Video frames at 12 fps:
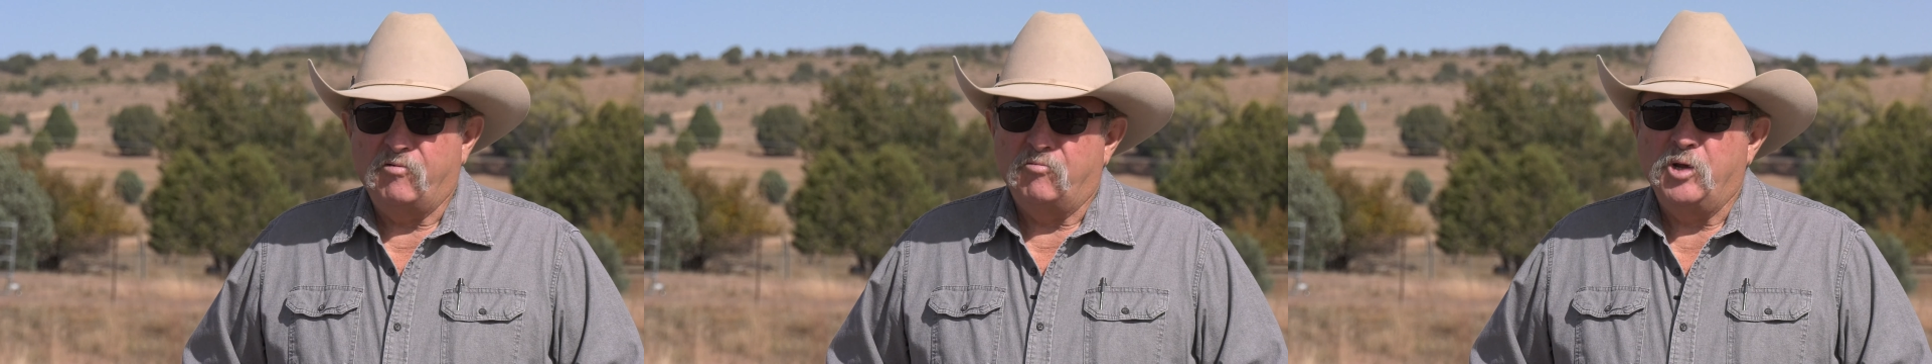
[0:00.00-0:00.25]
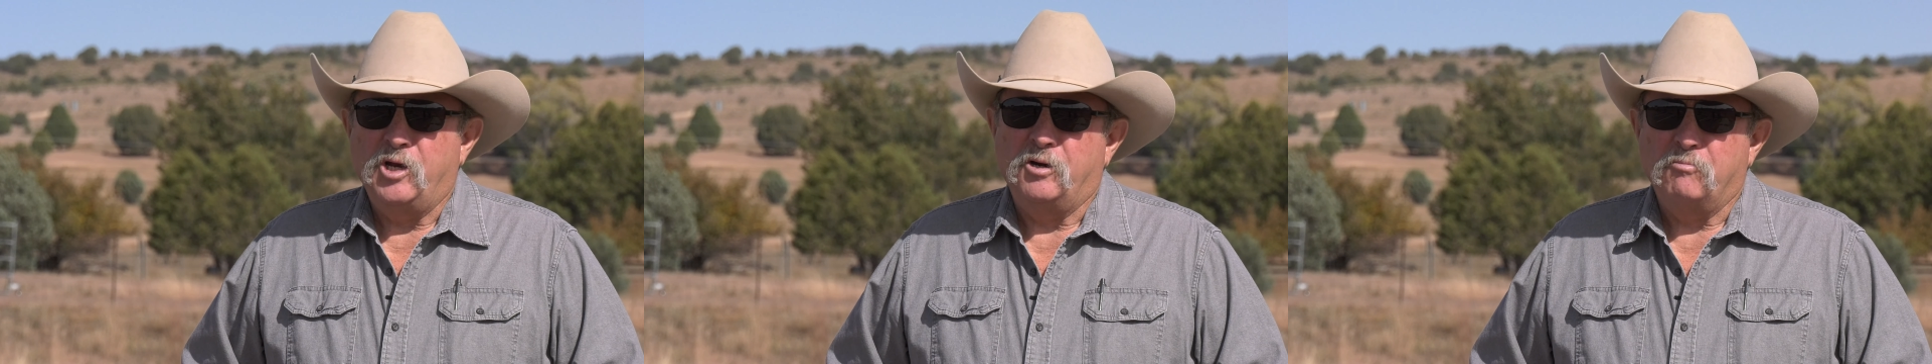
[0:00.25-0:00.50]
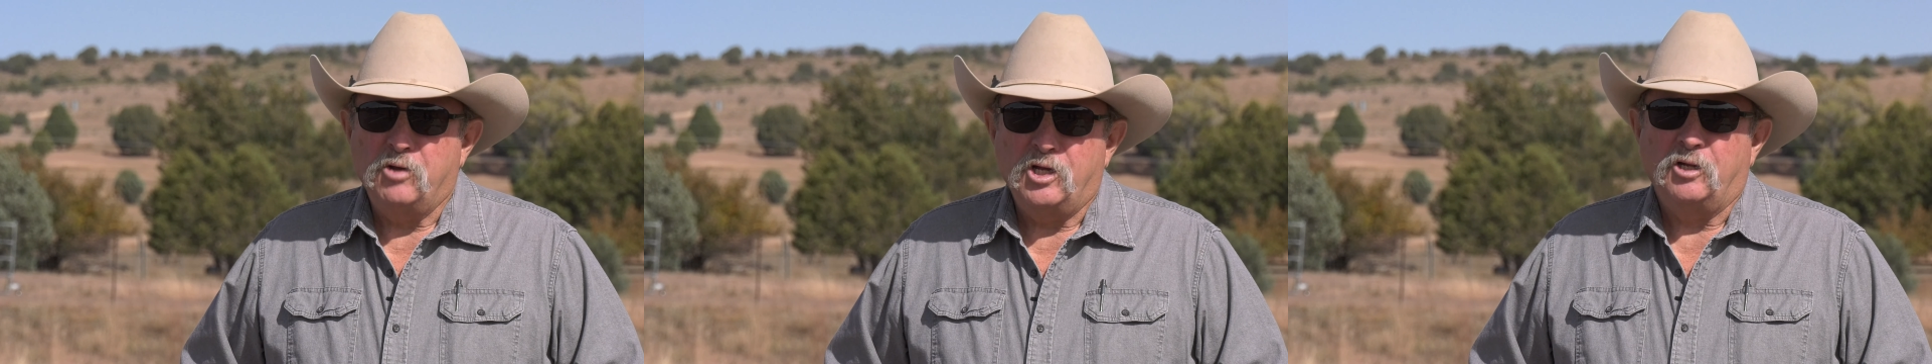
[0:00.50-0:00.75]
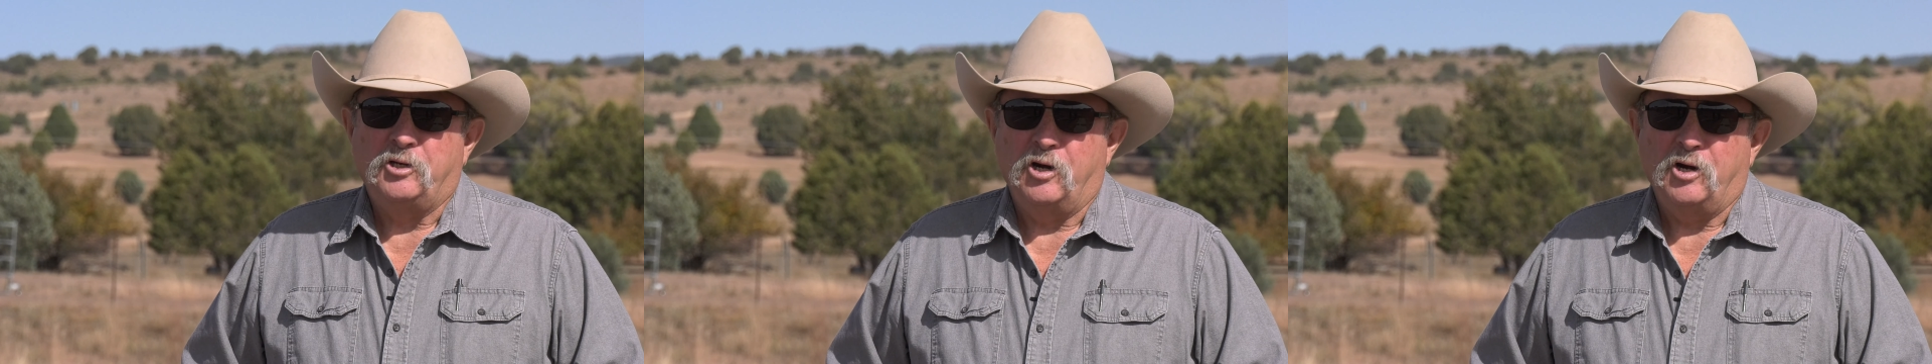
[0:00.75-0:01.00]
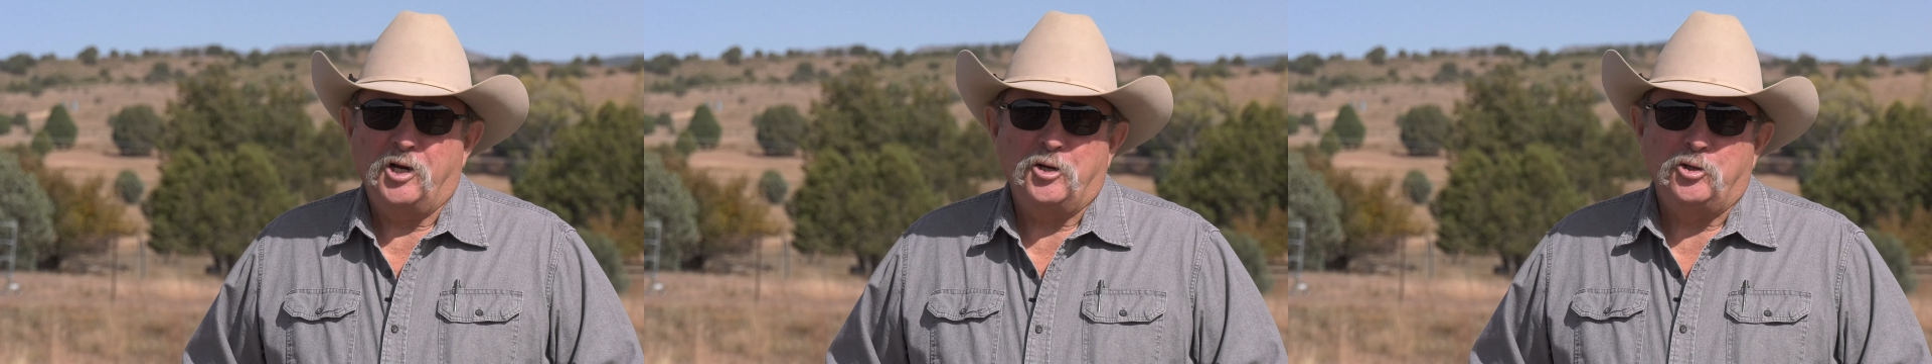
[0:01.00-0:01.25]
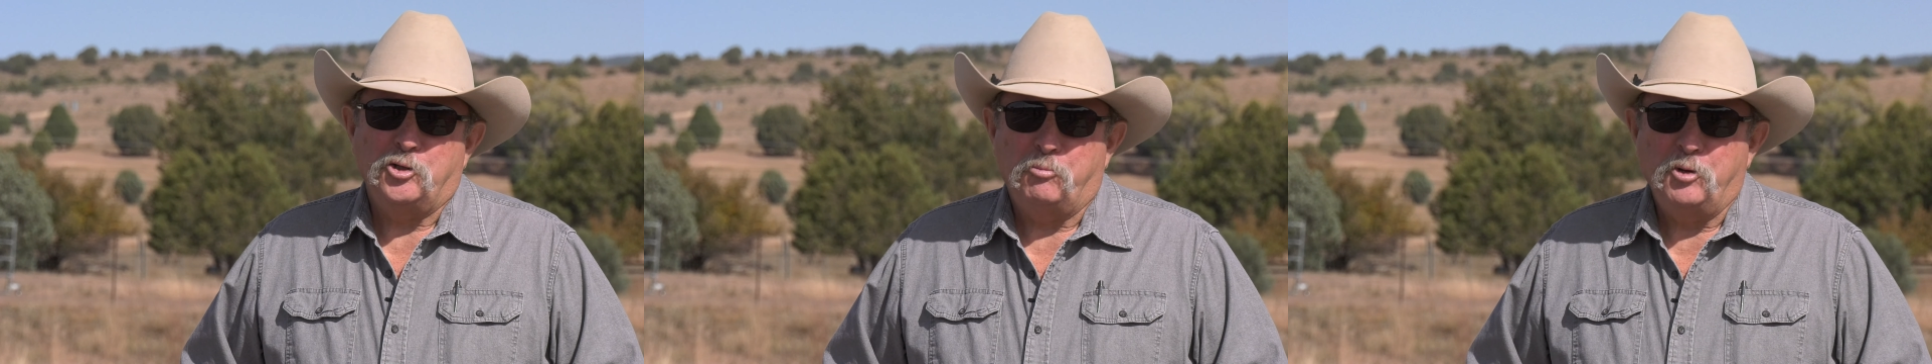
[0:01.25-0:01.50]
ever been in the military
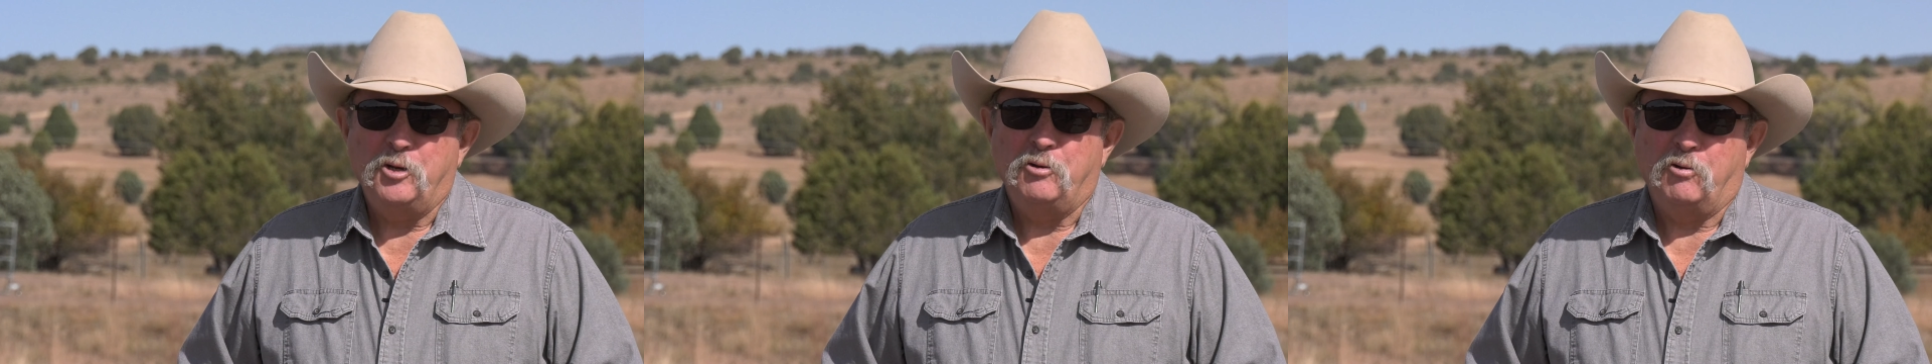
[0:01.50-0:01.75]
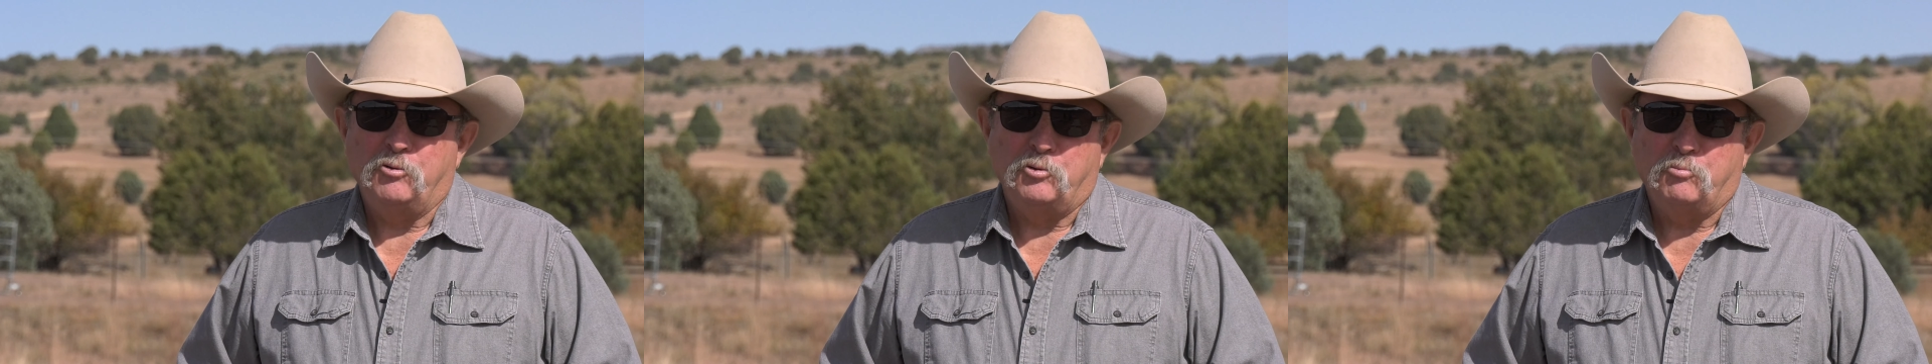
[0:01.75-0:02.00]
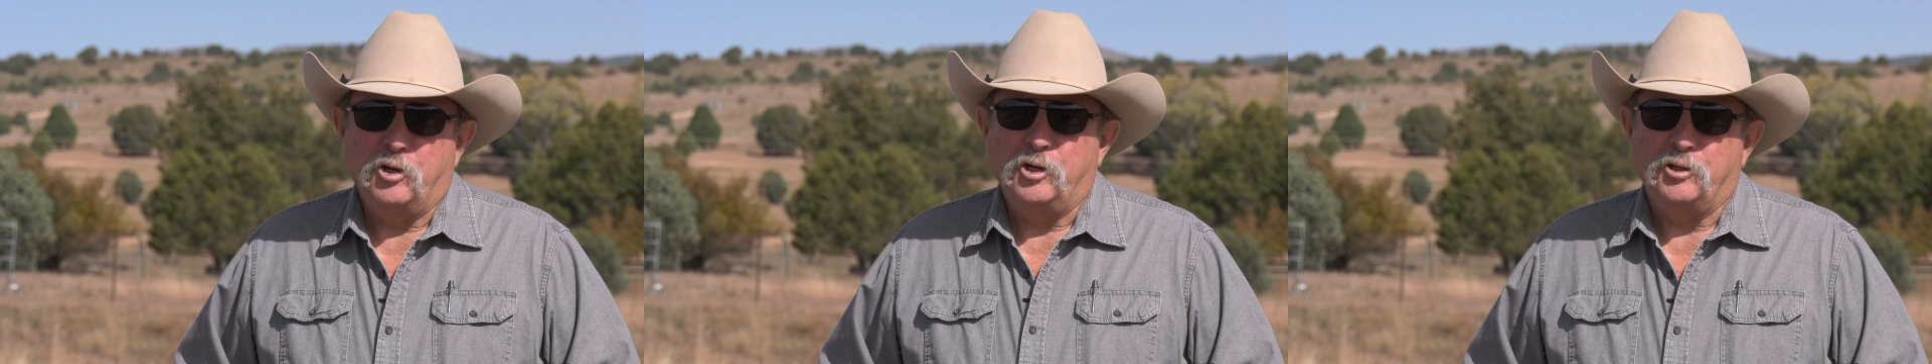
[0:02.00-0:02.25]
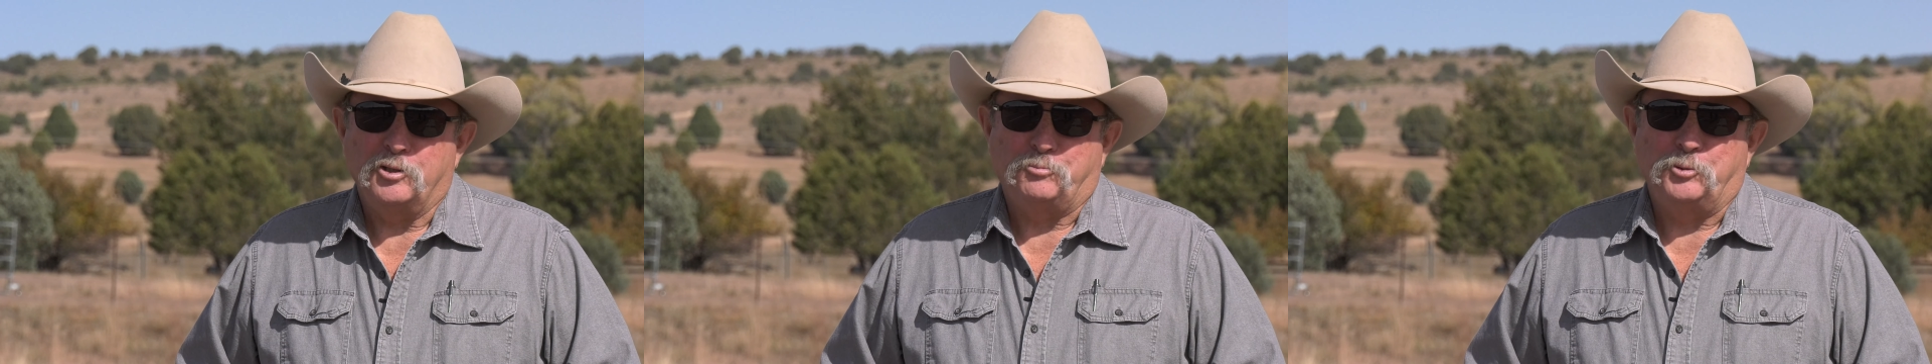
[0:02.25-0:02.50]
and you depend on your buddy that's